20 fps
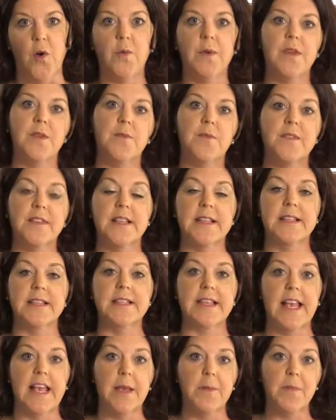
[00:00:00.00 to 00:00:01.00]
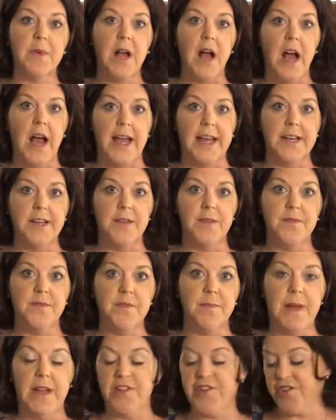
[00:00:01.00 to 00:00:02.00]
We use the same kind of
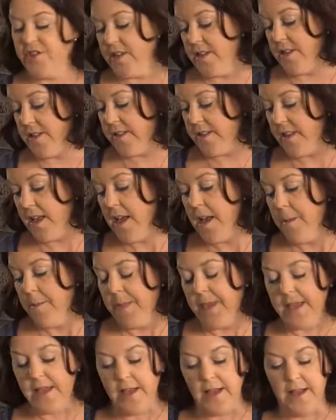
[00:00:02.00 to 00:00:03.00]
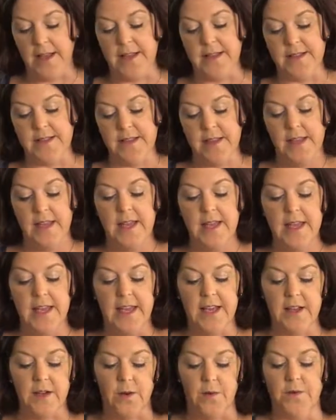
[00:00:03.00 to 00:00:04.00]
dimensions because
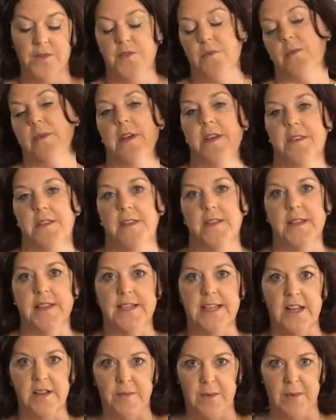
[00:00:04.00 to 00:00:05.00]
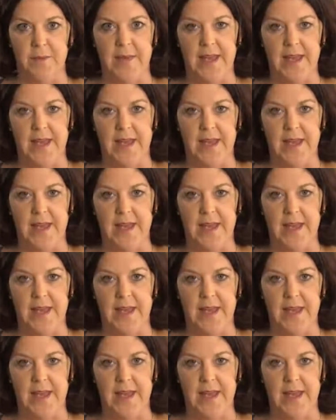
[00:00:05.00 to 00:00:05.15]
it goes with the set of bean